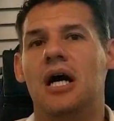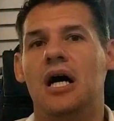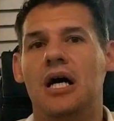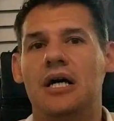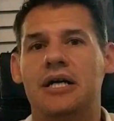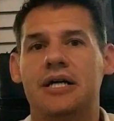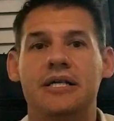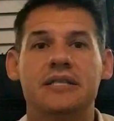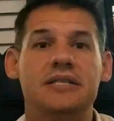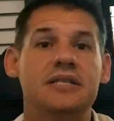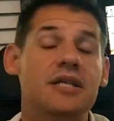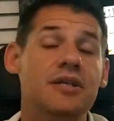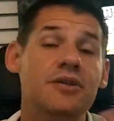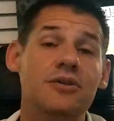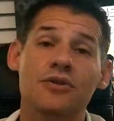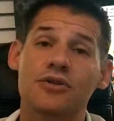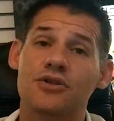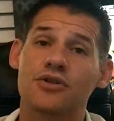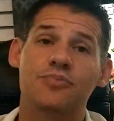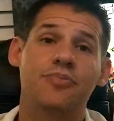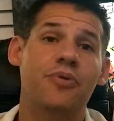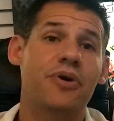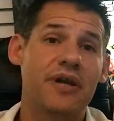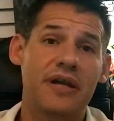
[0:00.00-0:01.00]
Continue to
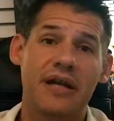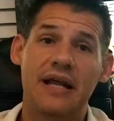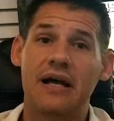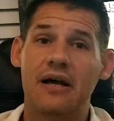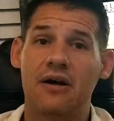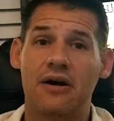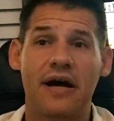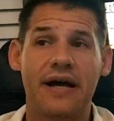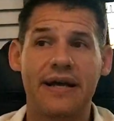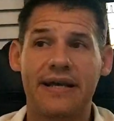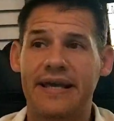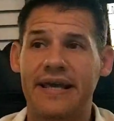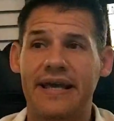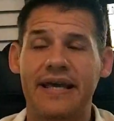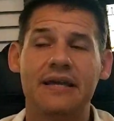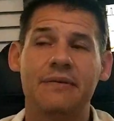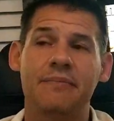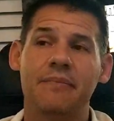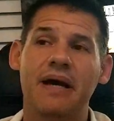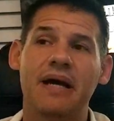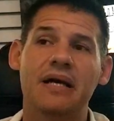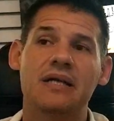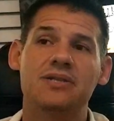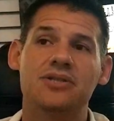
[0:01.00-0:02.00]
spread it out. I can't
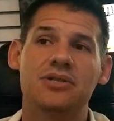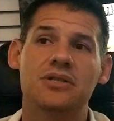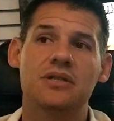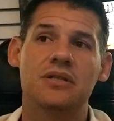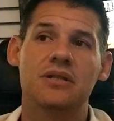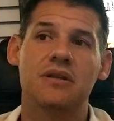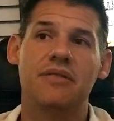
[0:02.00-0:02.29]
imagine